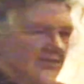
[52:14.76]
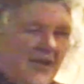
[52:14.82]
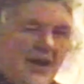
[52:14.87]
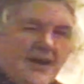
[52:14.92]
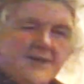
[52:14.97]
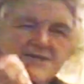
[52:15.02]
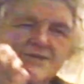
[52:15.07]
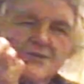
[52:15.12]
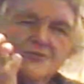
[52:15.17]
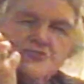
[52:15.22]

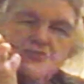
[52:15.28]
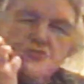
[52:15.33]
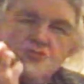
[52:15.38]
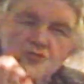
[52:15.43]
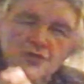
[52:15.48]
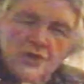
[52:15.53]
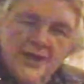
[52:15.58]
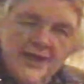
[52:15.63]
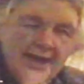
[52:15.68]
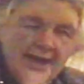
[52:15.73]
That is a
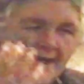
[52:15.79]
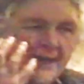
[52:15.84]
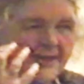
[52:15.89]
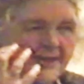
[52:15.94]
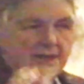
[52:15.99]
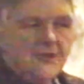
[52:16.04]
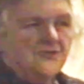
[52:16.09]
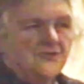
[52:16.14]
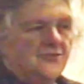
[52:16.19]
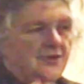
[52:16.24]

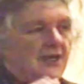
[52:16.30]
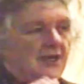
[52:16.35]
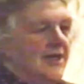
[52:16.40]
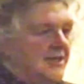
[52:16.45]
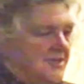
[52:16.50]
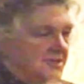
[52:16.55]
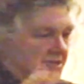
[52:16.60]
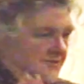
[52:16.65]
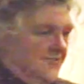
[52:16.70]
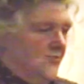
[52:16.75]
really
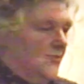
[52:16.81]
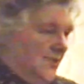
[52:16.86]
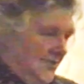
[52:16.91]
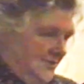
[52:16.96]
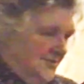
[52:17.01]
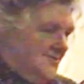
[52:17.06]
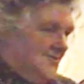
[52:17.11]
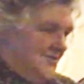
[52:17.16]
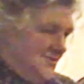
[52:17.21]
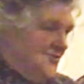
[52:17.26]
creative
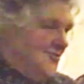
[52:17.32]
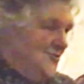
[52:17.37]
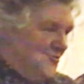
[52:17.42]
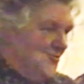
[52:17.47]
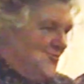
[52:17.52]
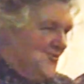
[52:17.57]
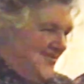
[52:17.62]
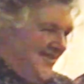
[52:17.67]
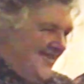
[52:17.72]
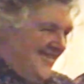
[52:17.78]
one to do.
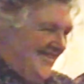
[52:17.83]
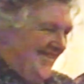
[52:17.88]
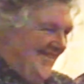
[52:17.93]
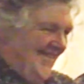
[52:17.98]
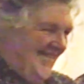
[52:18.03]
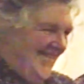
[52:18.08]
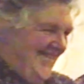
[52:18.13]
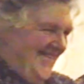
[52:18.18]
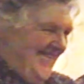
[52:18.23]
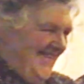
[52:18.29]

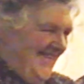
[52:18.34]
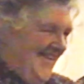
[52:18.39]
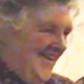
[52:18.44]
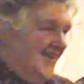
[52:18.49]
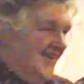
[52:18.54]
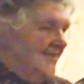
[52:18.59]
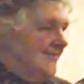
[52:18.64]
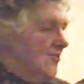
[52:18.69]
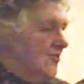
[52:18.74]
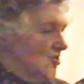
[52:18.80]

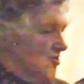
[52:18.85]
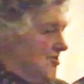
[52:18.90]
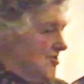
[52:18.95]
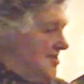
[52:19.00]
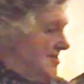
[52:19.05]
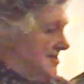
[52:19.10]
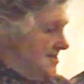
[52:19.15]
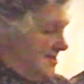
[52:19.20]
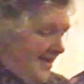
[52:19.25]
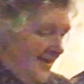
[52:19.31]
And of
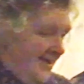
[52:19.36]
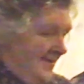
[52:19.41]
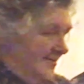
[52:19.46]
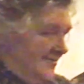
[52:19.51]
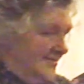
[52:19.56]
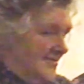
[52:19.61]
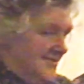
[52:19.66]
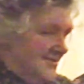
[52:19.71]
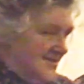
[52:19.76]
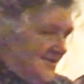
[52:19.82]
course it
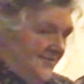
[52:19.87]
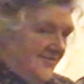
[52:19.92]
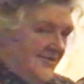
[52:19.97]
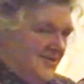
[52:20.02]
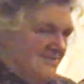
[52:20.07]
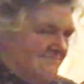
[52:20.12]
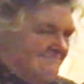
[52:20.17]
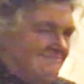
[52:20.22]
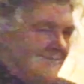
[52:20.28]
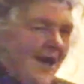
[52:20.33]
sounds as if
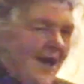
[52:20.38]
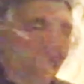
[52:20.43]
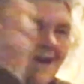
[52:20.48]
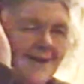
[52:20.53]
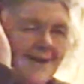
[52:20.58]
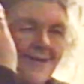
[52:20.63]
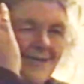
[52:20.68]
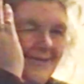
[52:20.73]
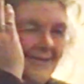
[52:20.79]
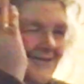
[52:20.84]
it's
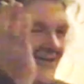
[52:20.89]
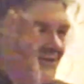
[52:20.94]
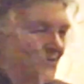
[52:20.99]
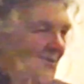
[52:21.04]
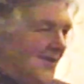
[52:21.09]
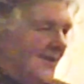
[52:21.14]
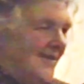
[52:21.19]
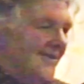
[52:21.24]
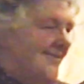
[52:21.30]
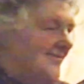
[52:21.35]
miles
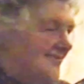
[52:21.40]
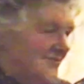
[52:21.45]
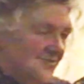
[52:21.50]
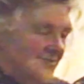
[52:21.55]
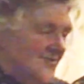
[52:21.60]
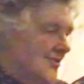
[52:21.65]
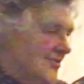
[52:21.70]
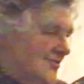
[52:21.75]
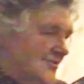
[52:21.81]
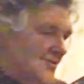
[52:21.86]
away
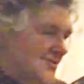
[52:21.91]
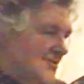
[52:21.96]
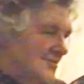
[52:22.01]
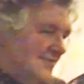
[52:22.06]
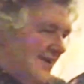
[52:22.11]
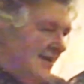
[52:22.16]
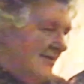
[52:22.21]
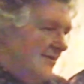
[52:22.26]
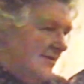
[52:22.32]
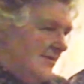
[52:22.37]
from the Good
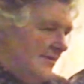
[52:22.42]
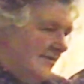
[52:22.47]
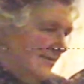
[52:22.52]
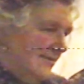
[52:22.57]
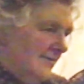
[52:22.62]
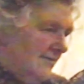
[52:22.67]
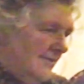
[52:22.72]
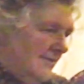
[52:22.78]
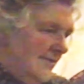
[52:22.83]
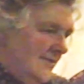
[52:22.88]
Samaritan.
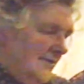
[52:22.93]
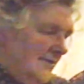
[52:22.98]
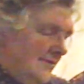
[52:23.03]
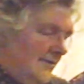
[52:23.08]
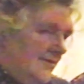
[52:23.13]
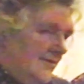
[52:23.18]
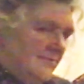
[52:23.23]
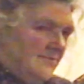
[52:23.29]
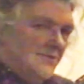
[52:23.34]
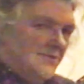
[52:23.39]

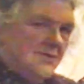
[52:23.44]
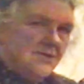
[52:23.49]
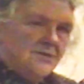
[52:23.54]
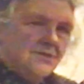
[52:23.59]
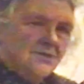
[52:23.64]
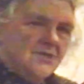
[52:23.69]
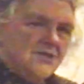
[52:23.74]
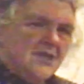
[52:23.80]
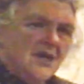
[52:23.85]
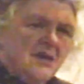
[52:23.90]
But
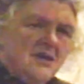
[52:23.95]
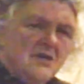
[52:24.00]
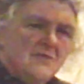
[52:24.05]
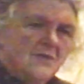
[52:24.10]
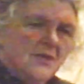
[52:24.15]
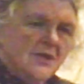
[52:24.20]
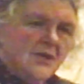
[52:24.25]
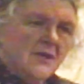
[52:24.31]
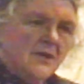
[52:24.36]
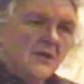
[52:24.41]
it's
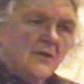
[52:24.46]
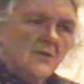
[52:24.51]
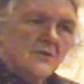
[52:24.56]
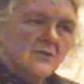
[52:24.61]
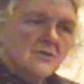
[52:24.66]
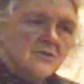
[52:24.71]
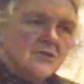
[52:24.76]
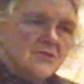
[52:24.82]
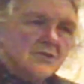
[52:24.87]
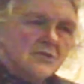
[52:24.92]
terribly
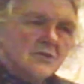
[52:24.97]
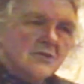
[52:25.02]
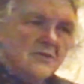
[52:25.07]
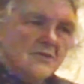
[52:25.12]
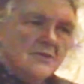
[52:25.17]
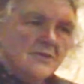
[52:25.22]
close.